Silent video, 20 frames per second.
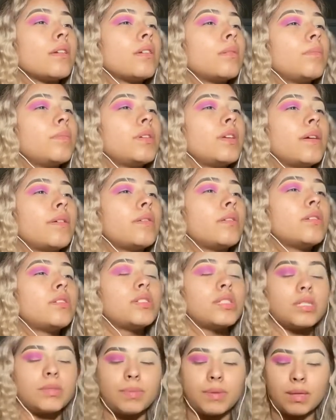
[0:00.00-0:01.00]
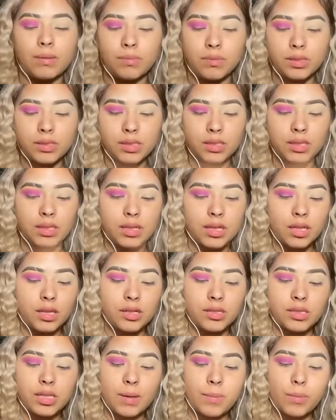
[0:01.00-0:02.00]
You have to just be able to see the
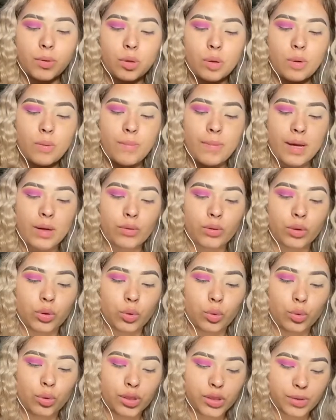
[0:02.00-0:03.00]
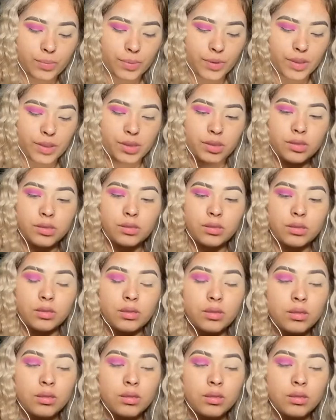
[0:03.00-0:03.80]
colors. And I'm going back with orange burst.